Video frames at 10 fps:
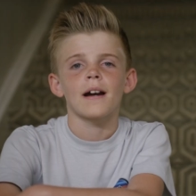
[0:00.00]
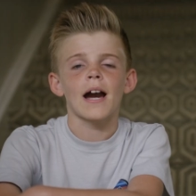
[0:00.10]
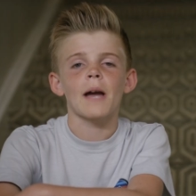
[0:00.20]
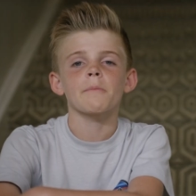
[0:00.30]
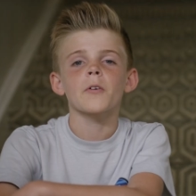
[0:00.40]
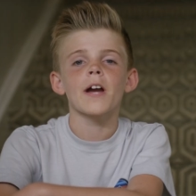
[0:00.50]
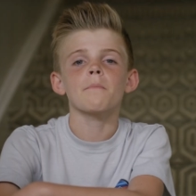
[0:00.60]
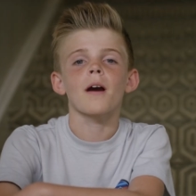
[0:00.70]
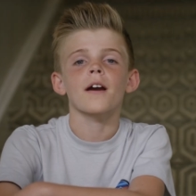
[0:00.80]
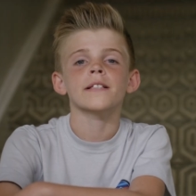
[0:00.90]
I'm Quade
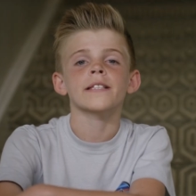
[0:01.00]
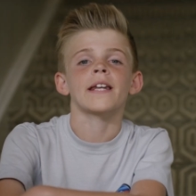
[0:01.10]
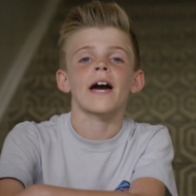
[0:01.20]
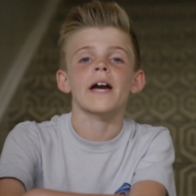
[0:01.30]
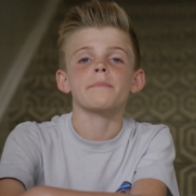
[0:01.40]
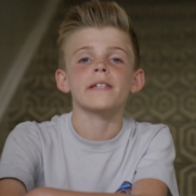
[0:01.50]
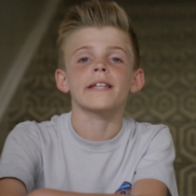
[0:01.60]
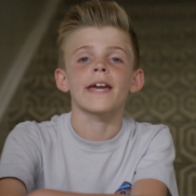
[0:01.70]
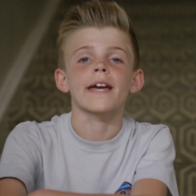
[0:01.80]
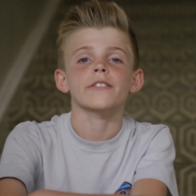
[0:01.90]
Marks, and I beat
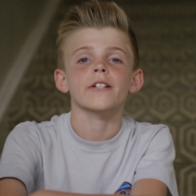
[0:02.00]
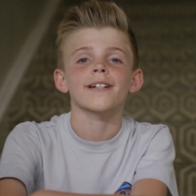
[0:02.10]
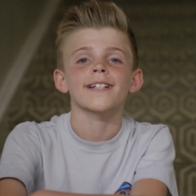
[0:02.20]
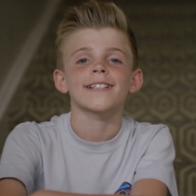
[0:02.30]
cancer.